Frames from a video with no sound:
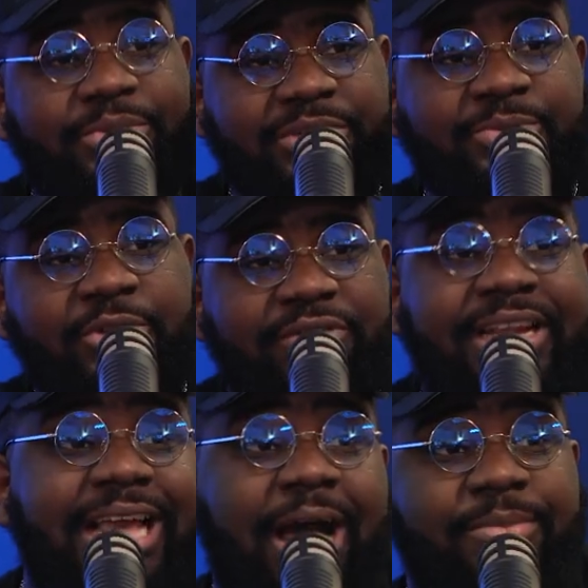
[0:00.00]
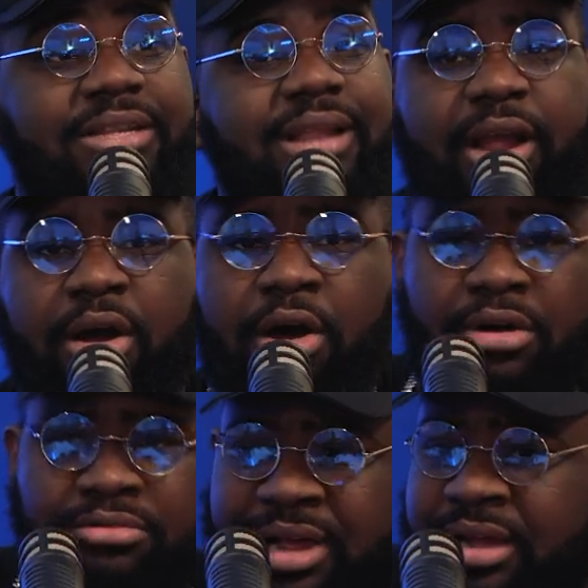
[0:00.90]
pisses me oh, off. And y'all be like,
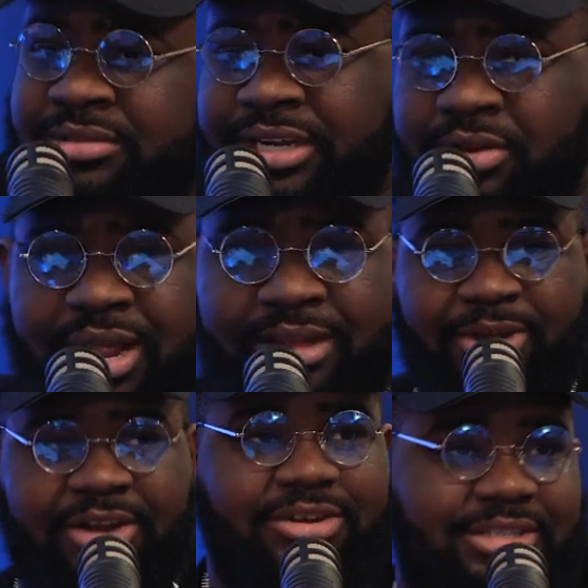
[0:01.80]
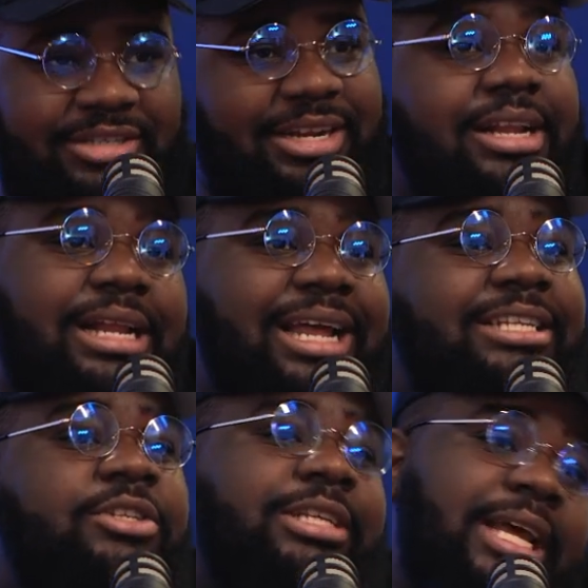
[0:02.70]
"Oh, but LJ don't Barons."
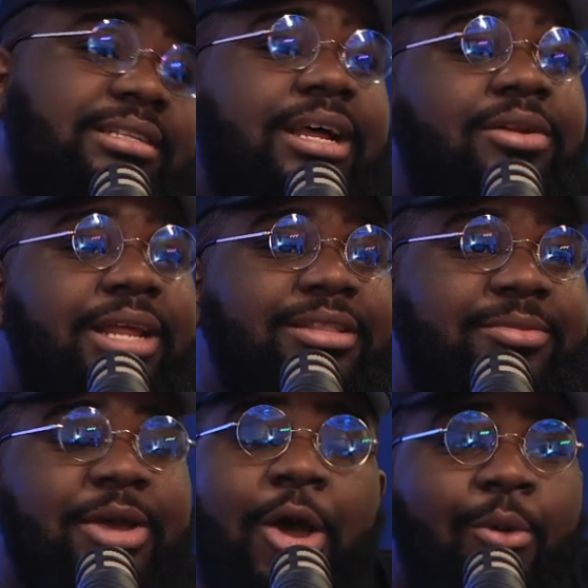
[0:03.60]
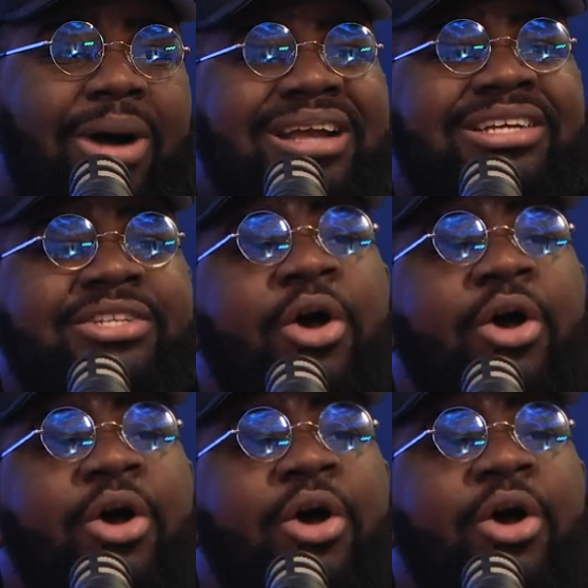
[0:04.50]
It's yes, I don't like them. Why?